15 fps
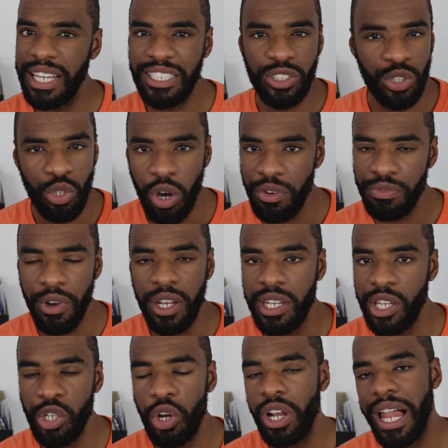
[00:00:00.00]
it's not
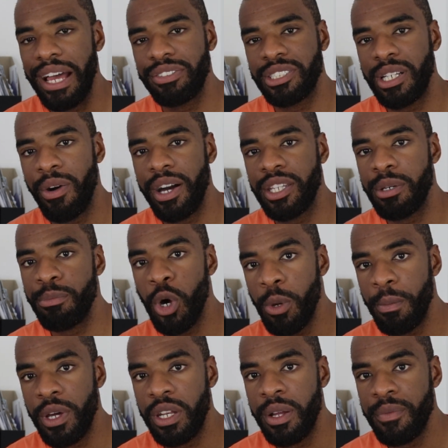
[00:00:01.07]
funding your lifestyle at the
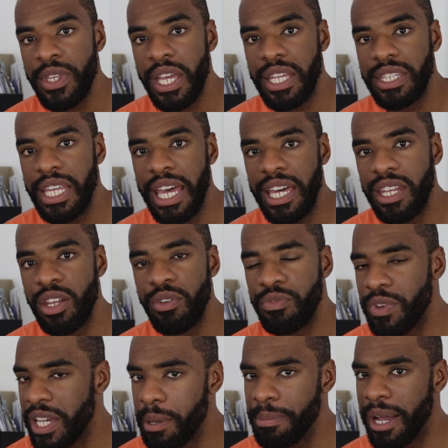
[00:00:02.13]
moment, then
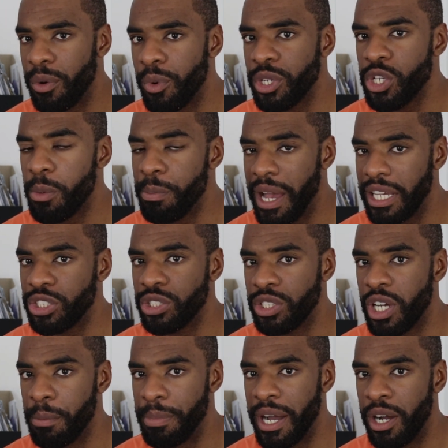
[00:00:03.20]
think about what you're
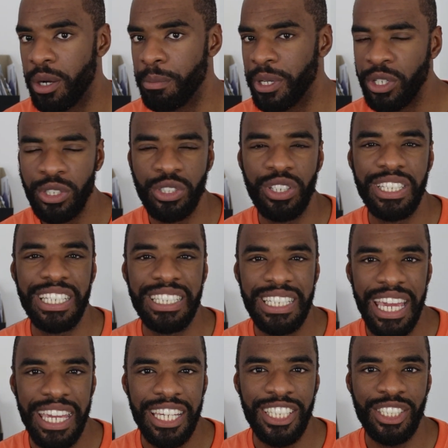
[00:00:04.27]
passionate about because on the
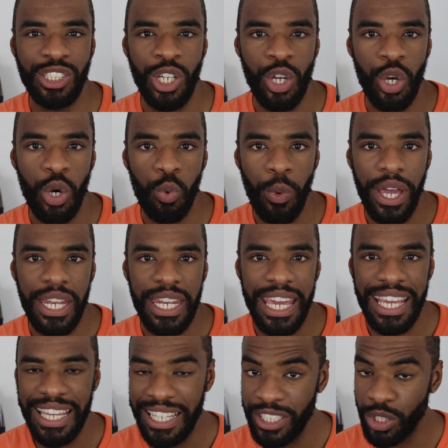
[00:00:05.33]
days when
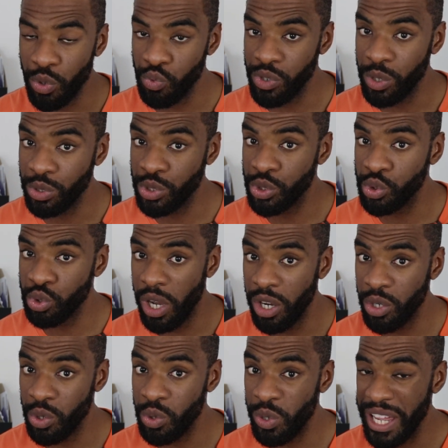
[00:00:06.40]
it is a real
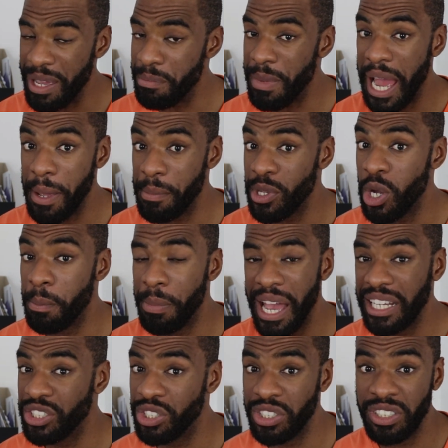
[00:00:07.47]
struggle, it might be your
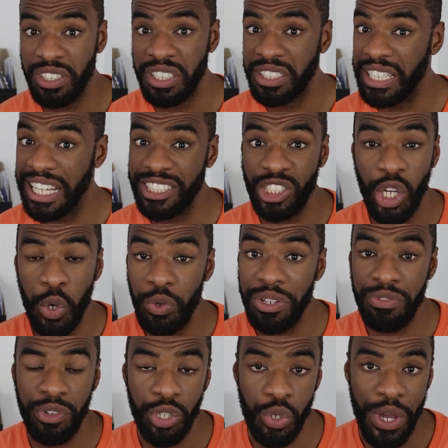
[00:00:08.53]
passion that's the
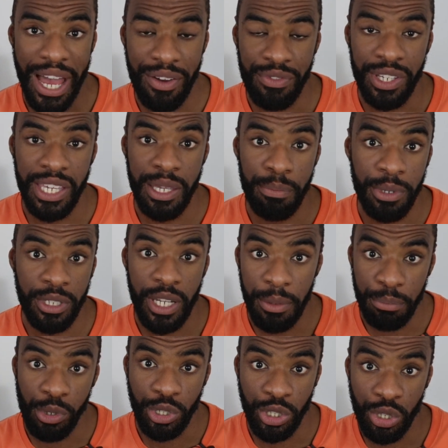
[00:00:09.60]
only thing you have keeping
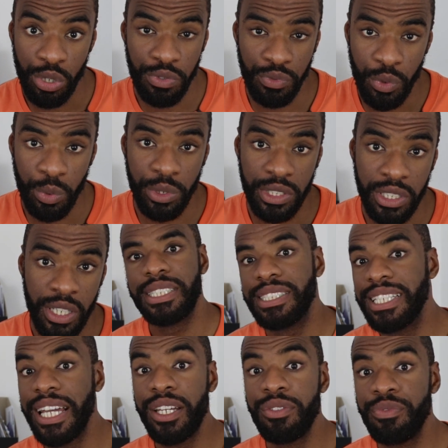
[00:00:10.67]
and pushing you forward. The
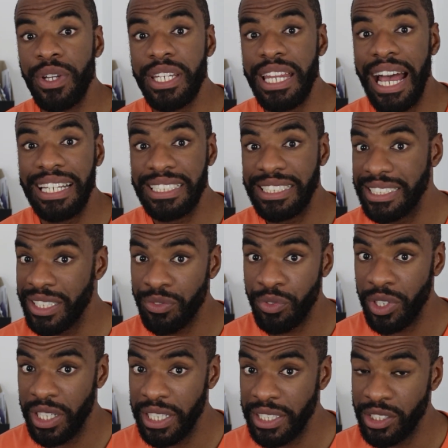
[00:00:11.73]
second thing that I did
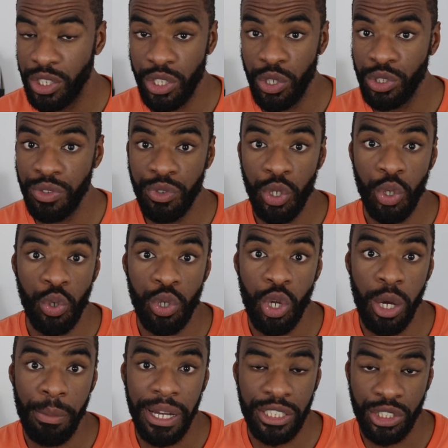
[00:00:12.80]
differently, so those of you who
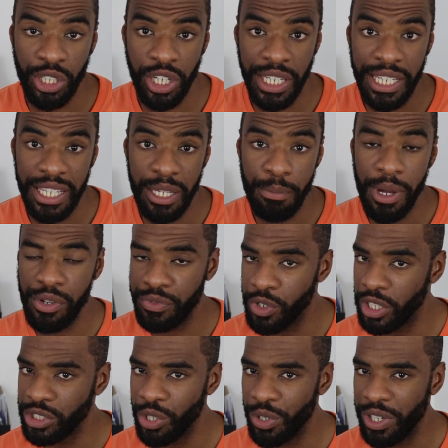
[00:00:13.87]
know my journey, my
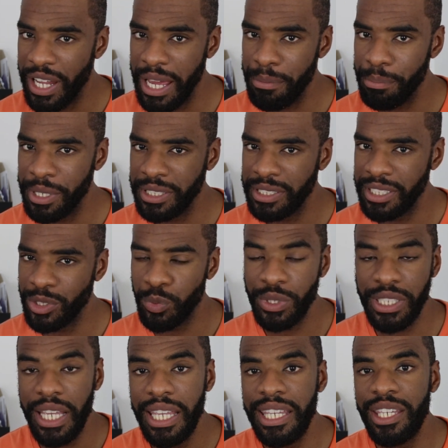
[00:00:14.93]
first online business
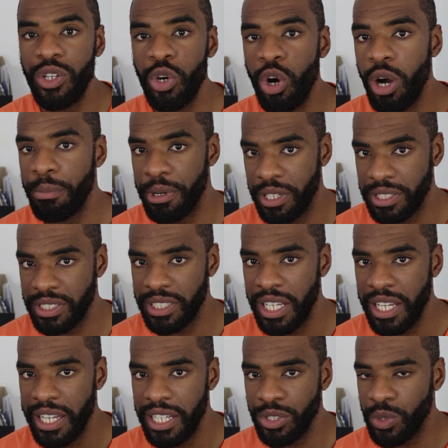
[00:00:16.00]
was e commerce.
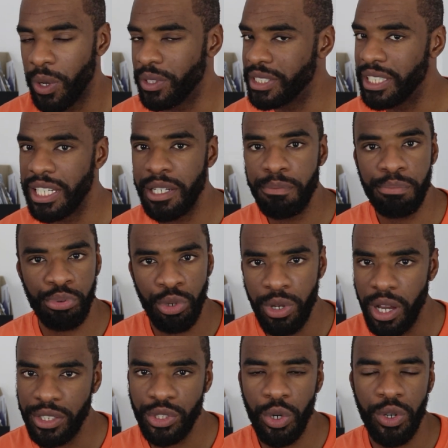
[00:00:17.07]
So I was selling
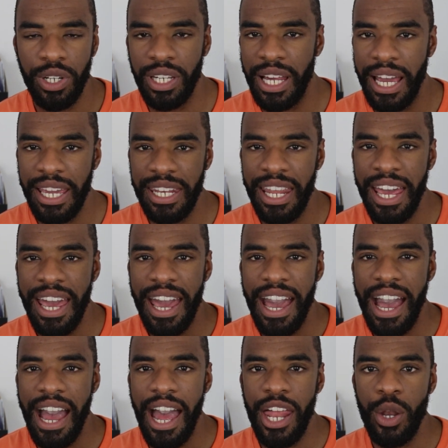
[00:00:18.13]
products online
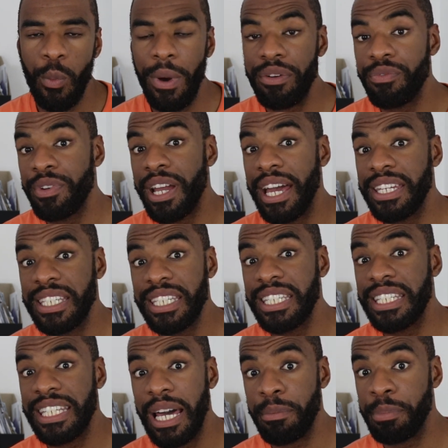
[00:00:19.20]
and one thing I did
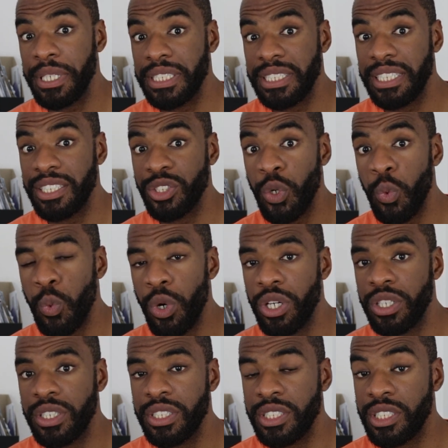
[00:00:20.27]
in that business
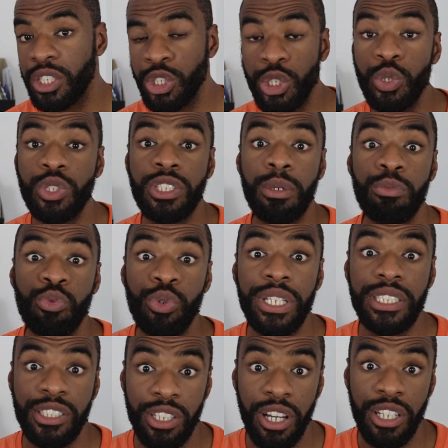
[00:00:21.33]
was do some
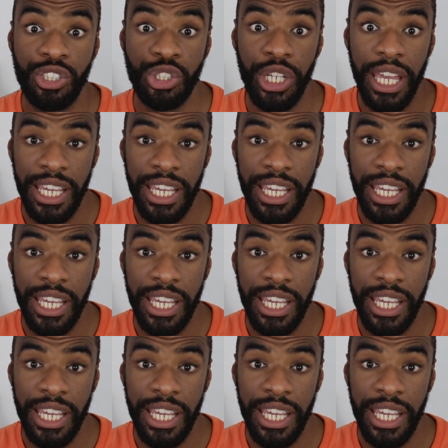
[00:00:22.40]
research